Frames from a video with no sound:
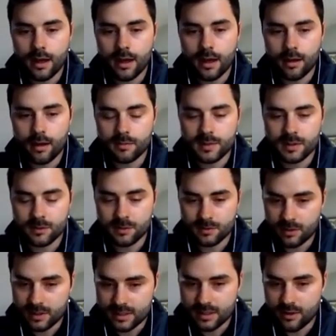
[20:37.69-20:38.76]
So as
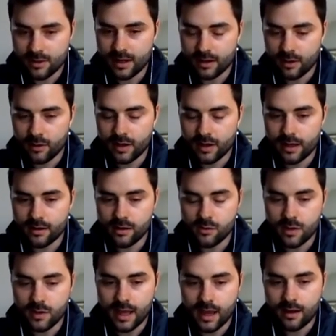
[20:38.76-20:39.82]
long as you know that going in,
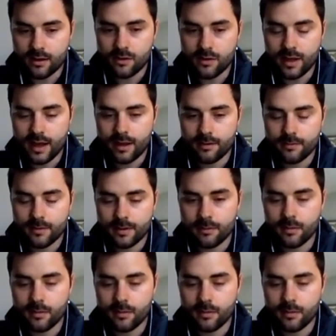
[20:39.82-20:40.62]
you can do that.